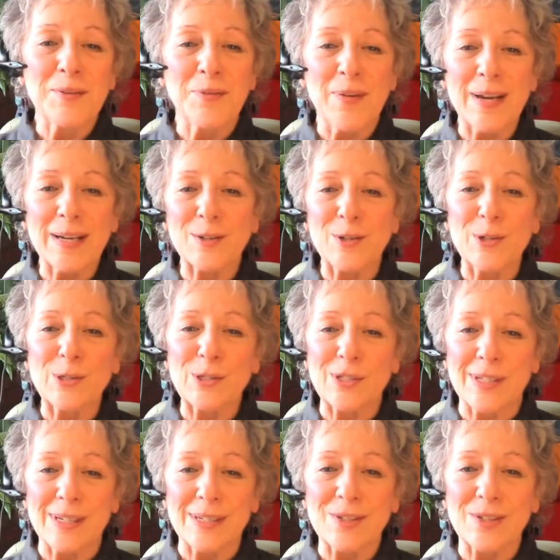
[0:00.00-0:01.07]
the fake news
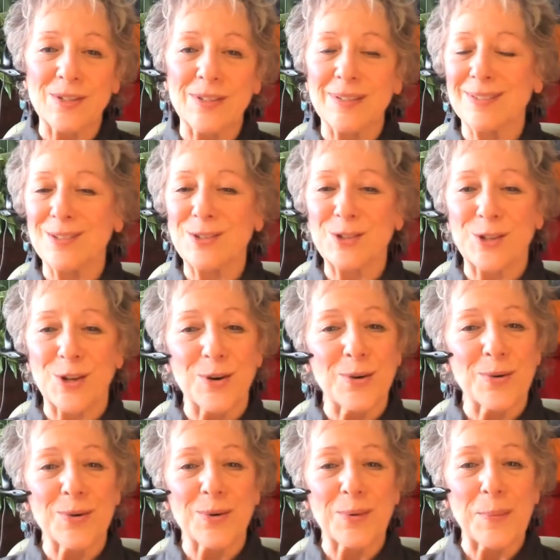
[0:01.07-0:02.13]
doesn't
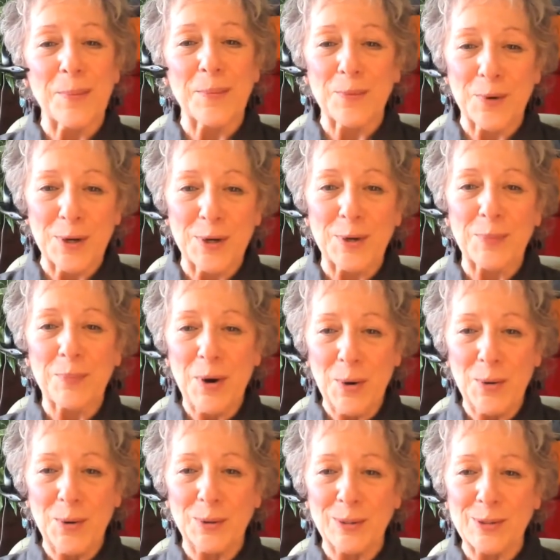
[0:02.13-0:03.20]
show real
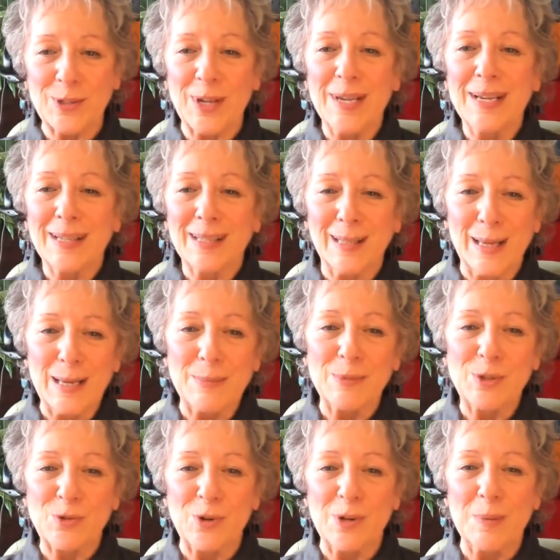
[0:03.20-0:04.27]
polls.
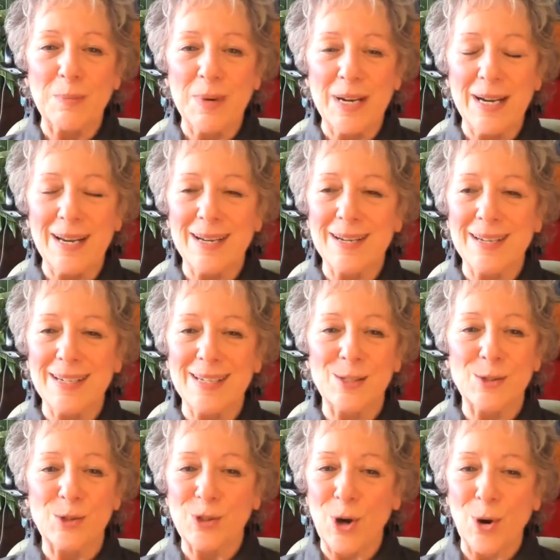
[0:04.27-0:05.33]
Lamestream media
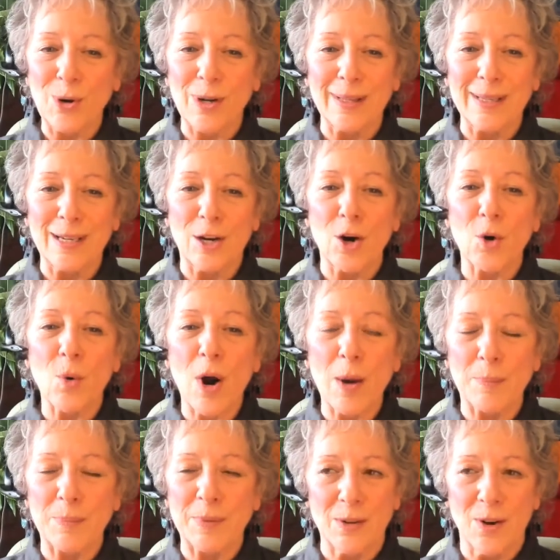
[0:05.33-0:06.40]
is totally
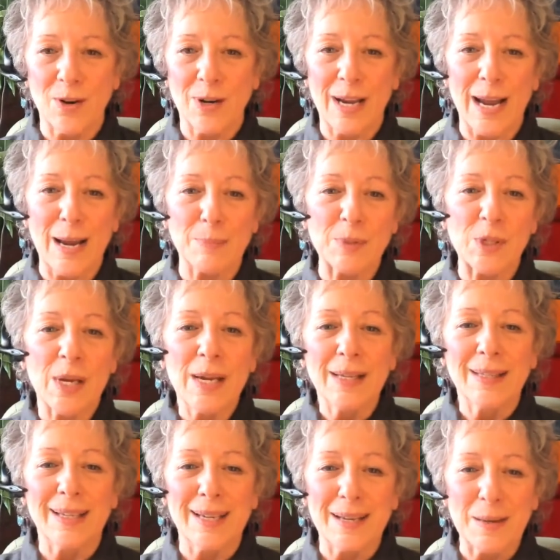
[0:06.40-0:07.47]
corrupt, in all caps,
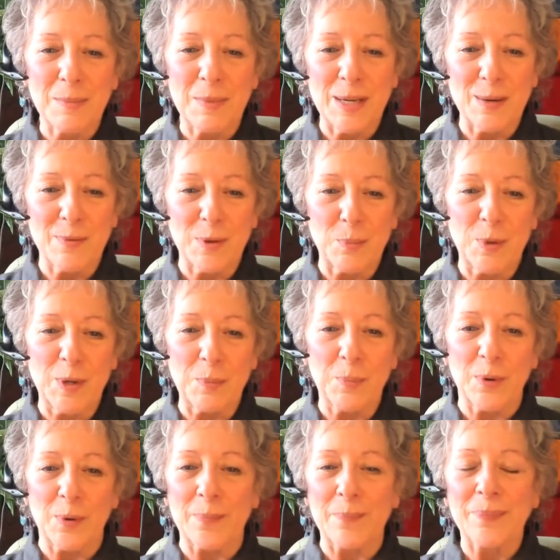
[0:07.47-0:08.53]
the enemy of the
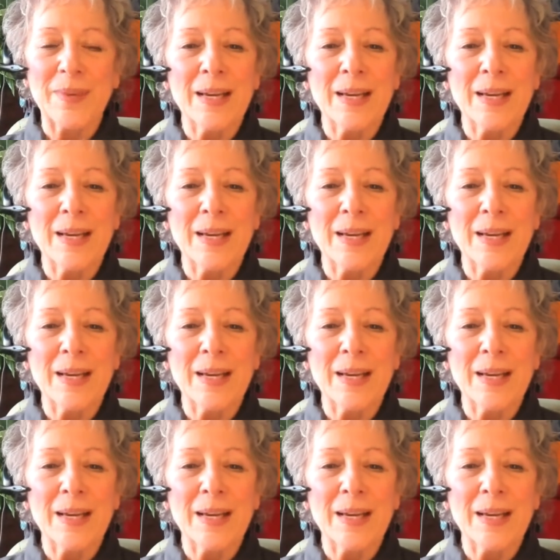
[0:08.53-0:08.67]
people.